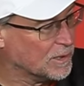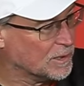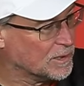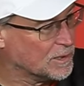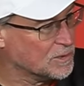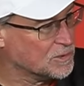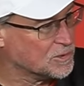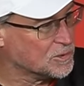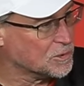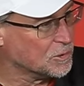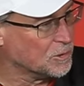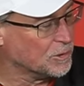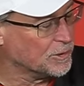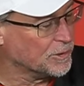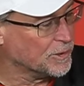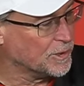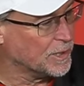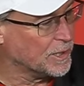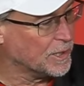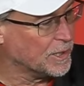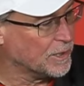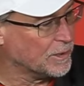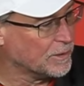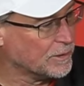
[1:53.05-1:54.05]

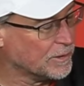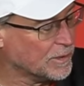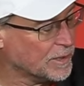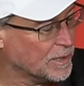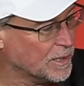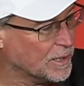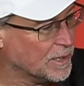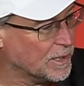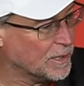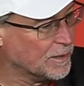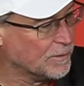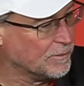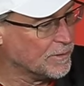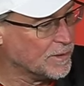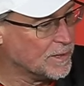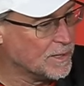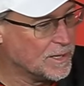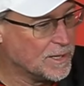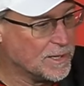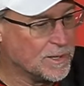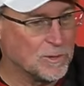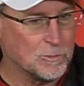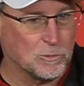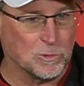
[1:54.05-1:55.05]
consultant there,
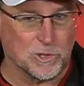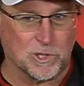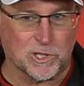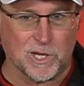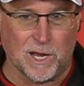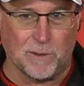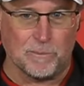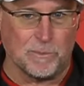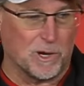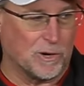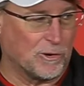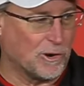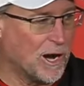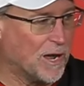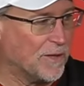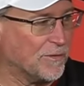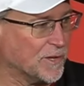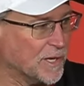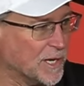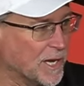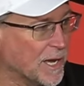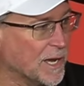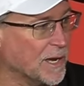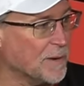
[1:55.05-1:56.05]
which kept me
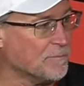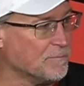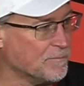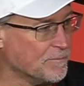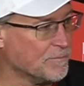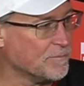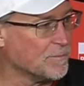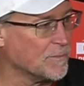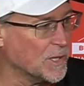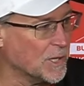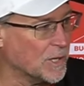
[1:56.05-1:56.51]
around the game.